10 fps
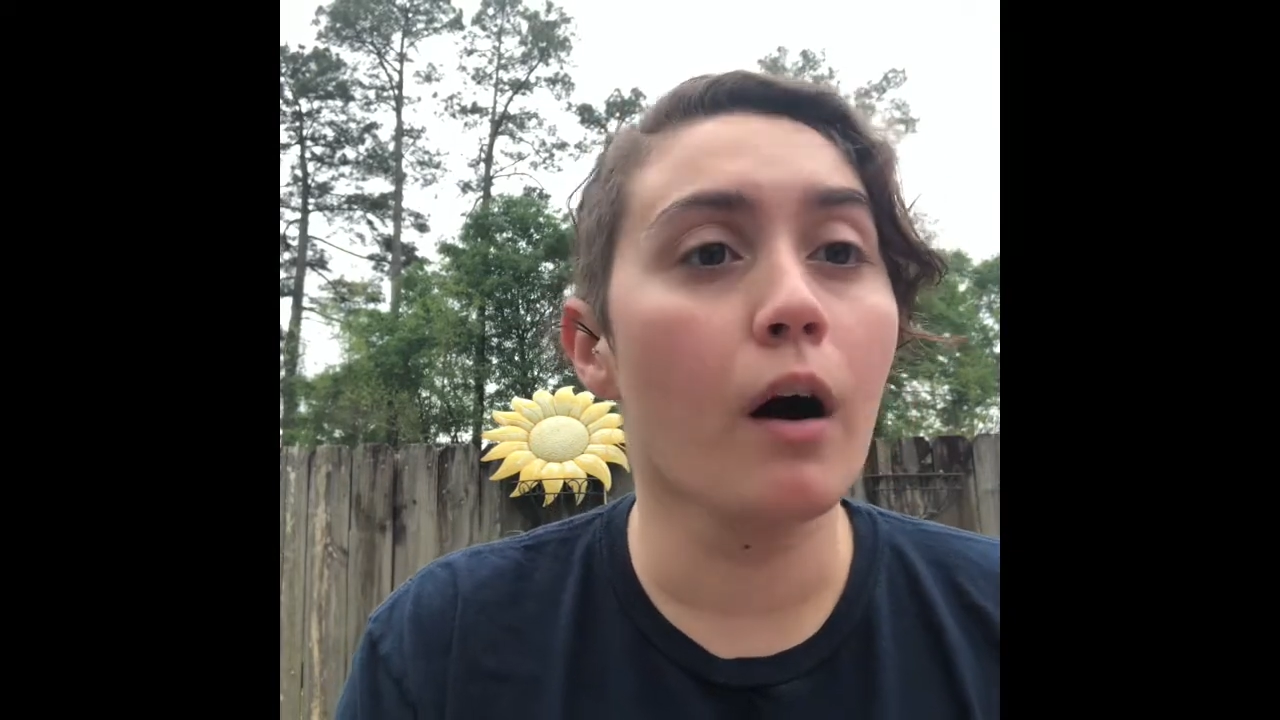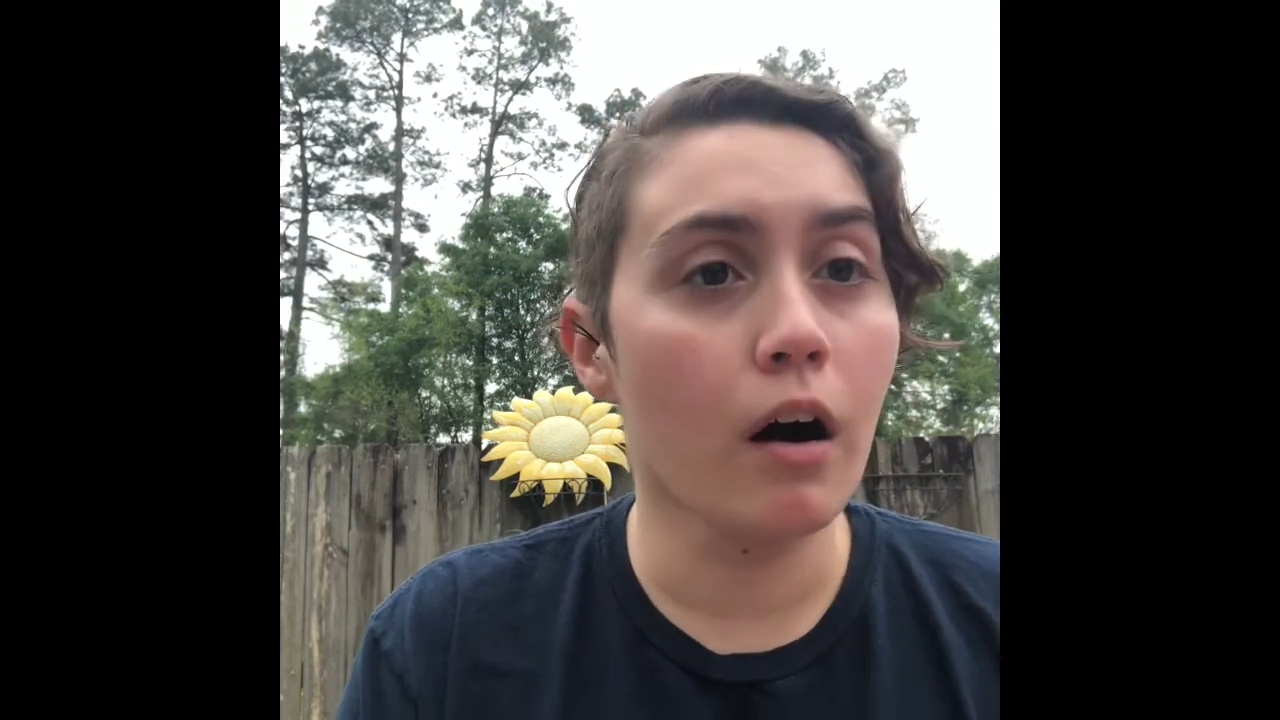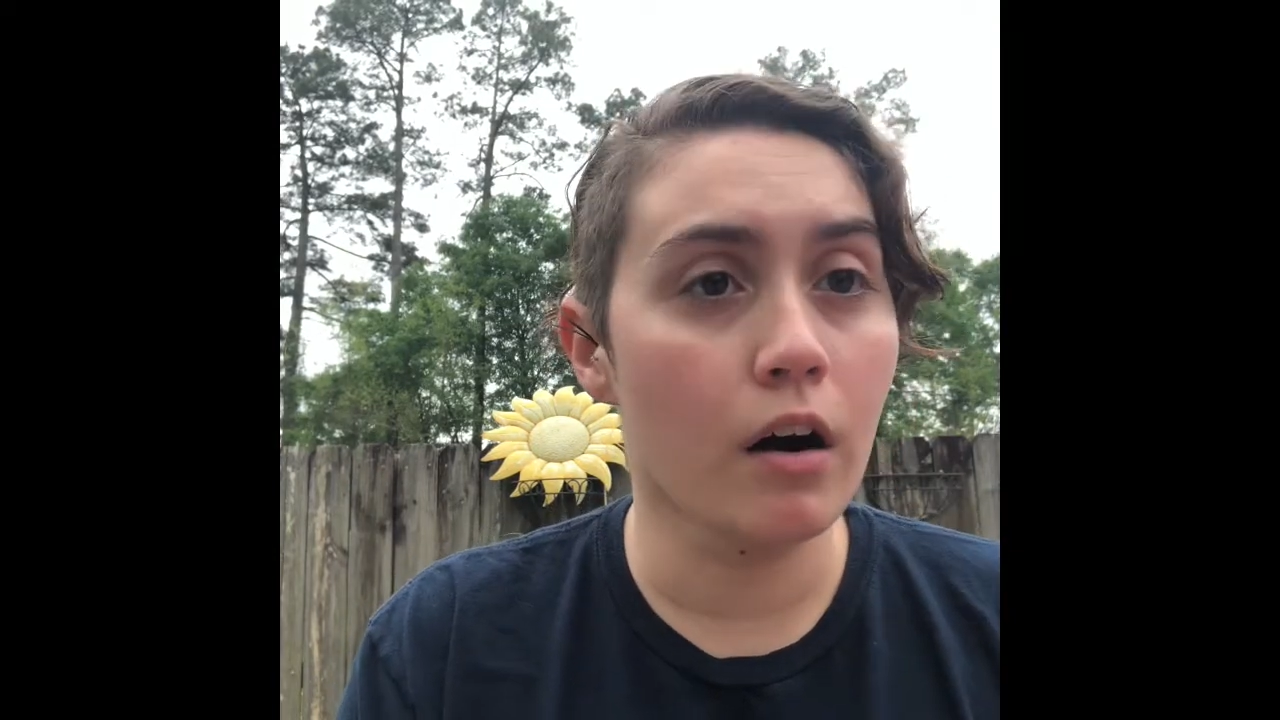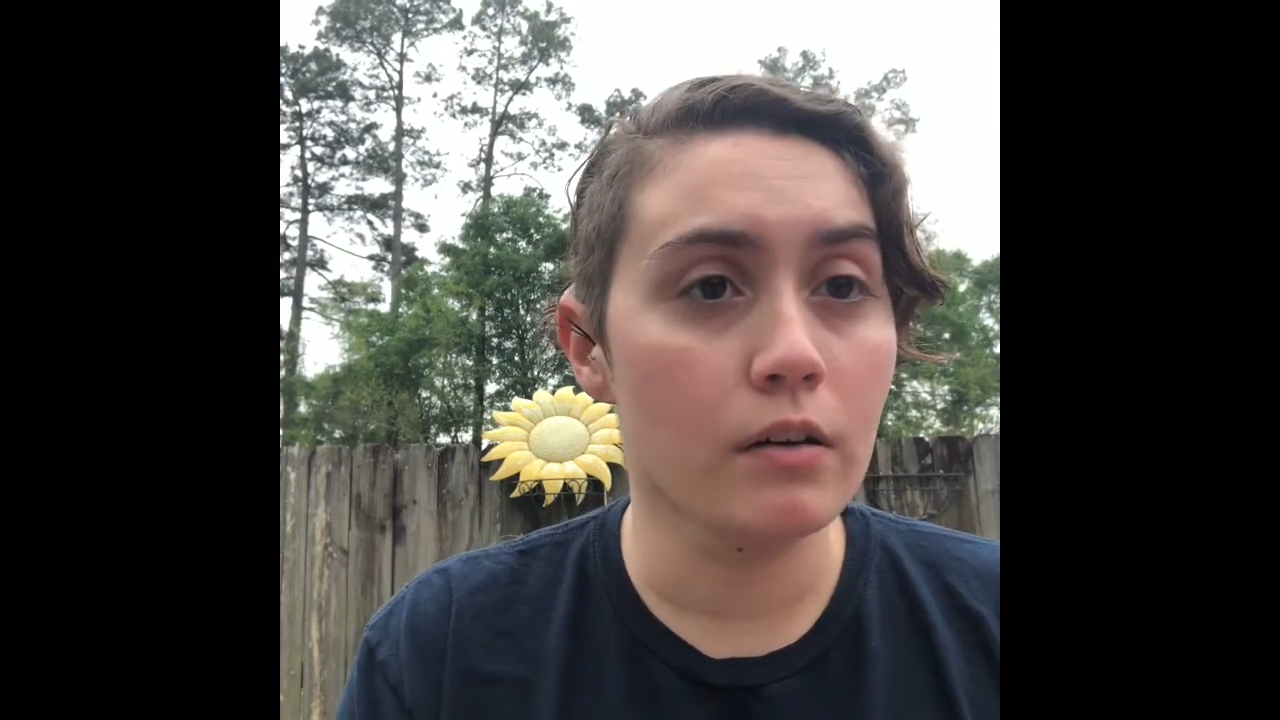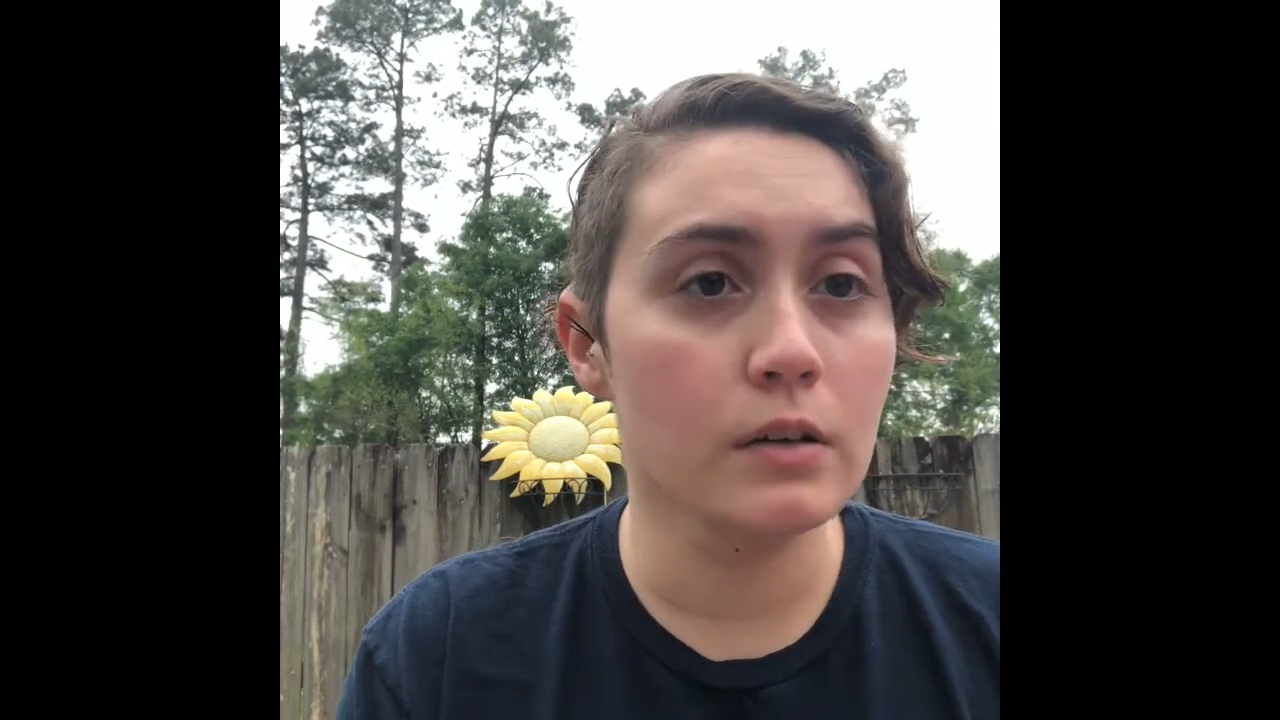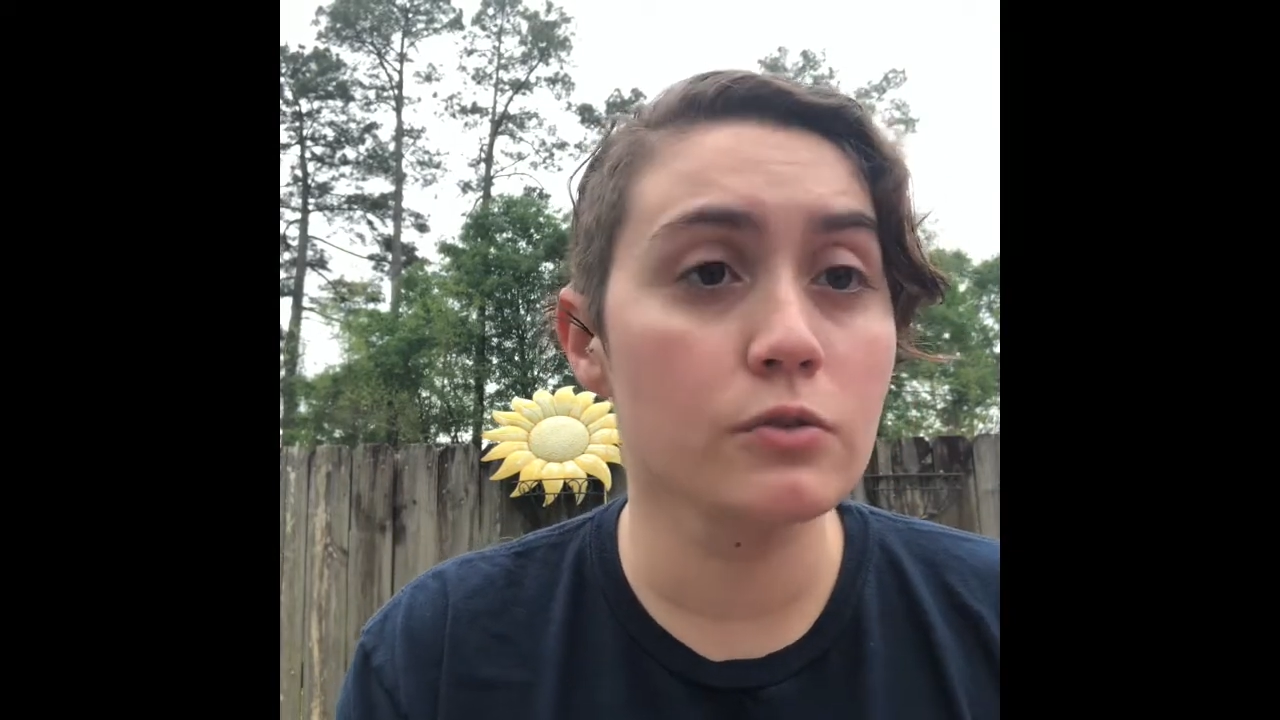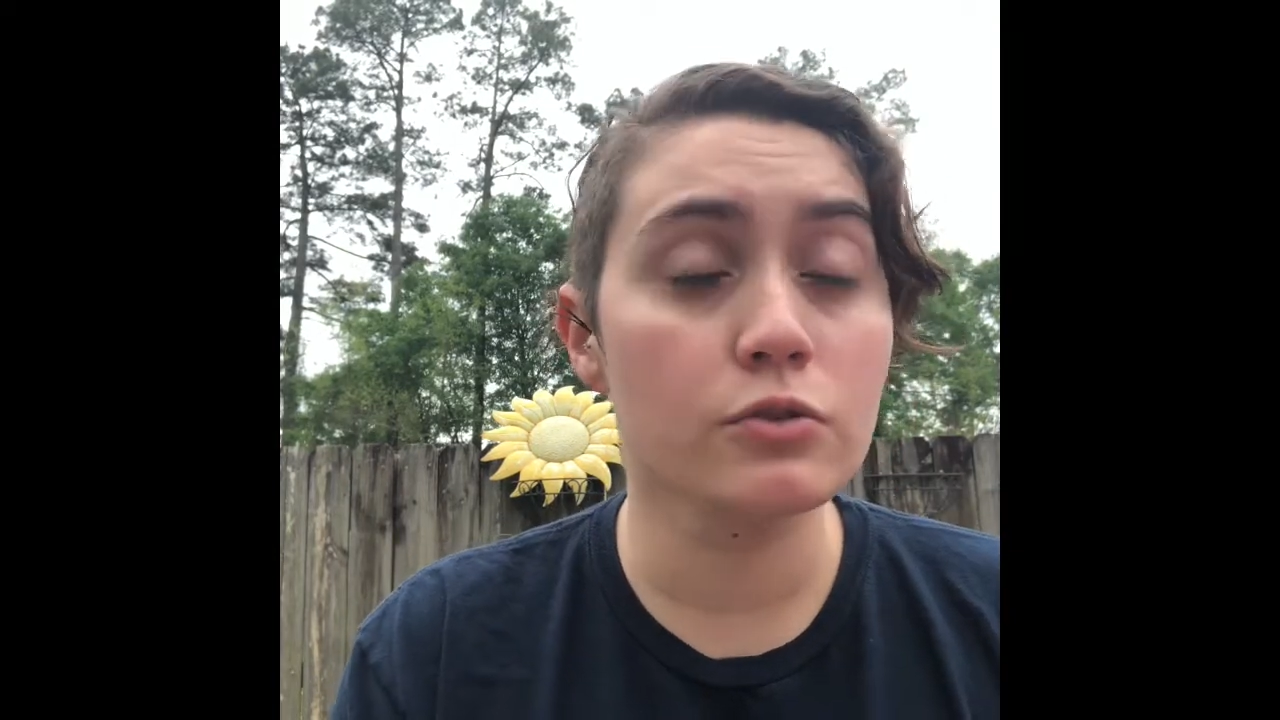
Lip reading: Haro